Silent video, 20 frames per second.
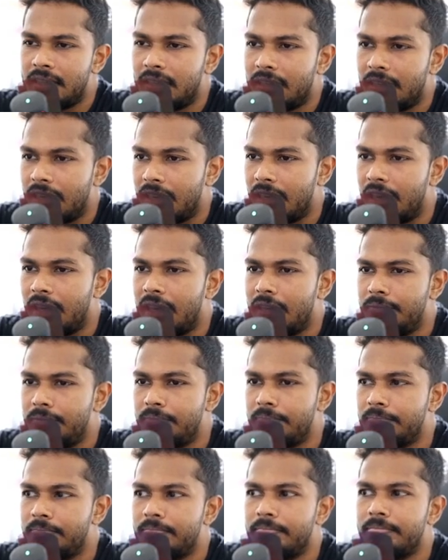I
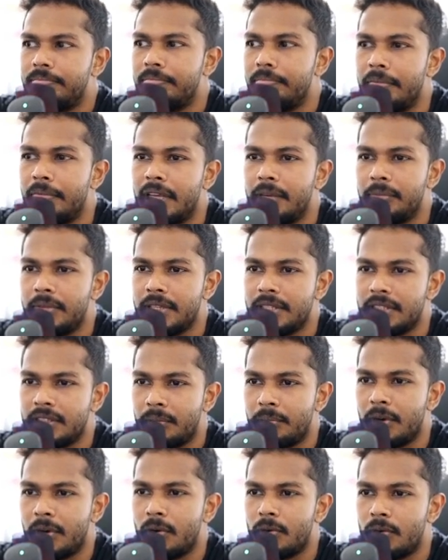maybe
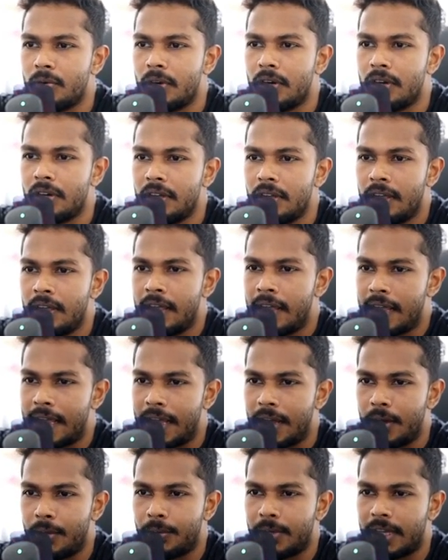somehow
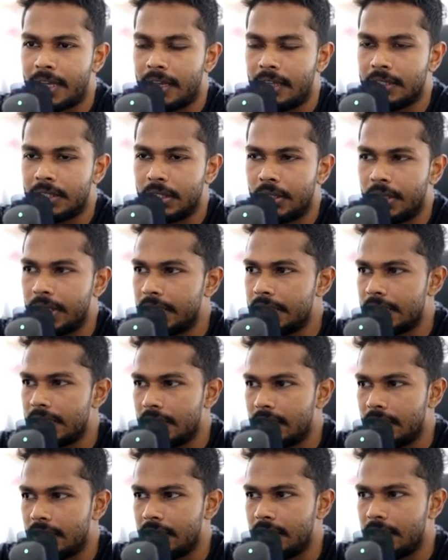have to calculate
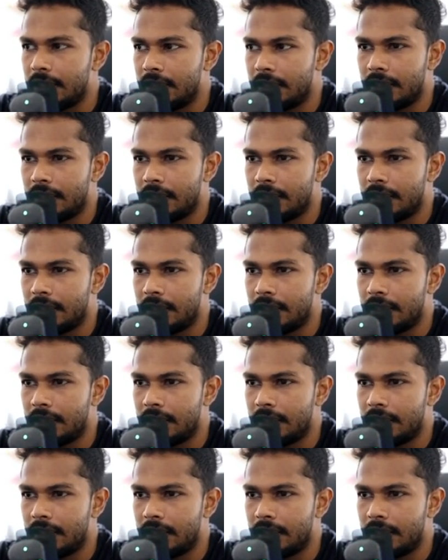the